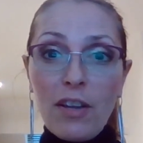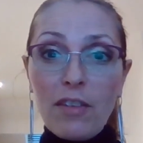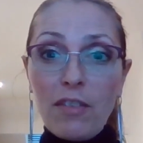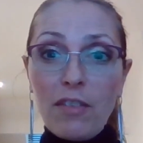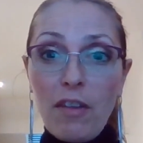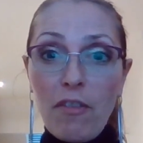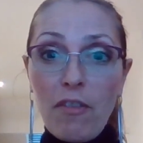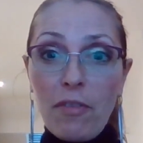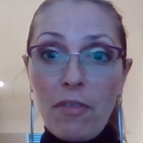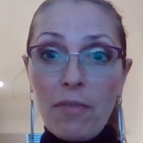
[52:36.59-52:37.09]

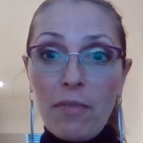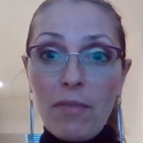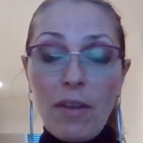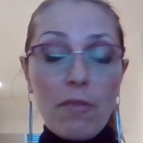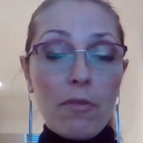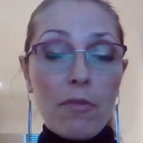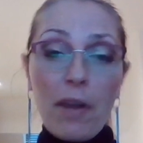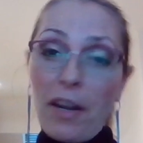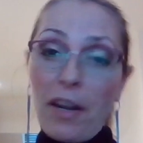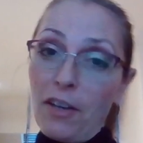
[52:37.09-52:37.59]
different
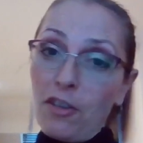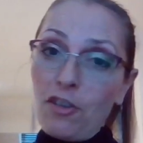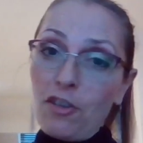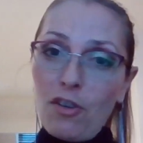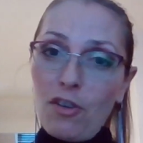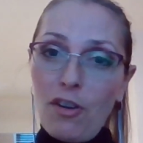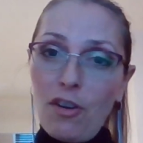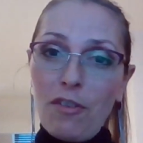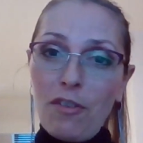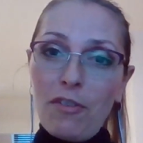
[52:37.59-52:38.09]
range
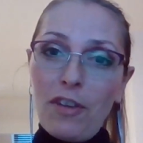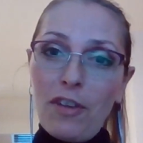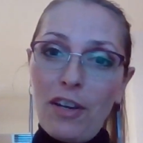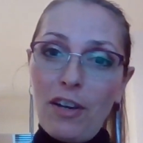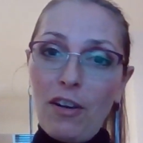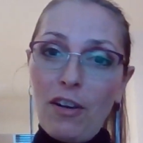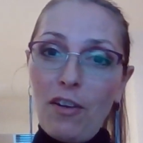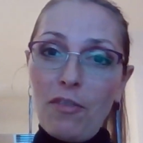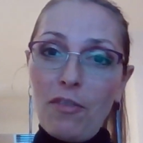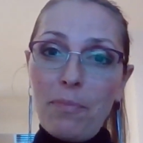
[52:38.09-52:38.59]

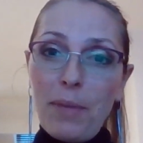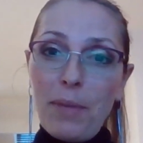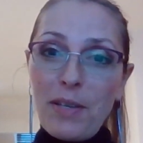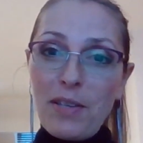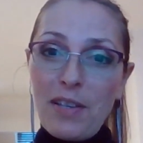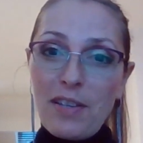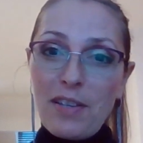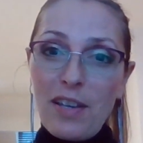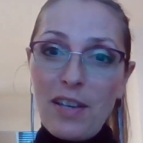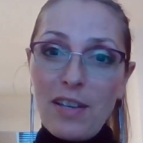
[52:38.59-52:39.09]
of
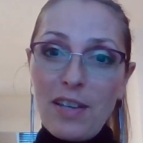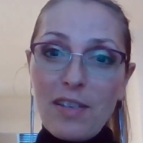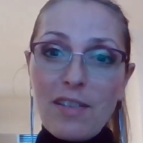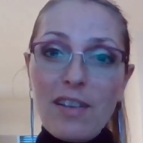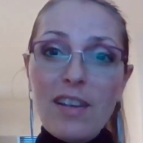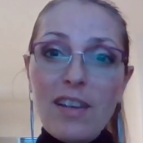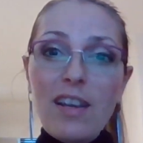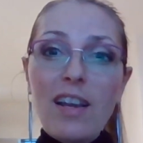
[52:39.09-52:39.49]
businesses,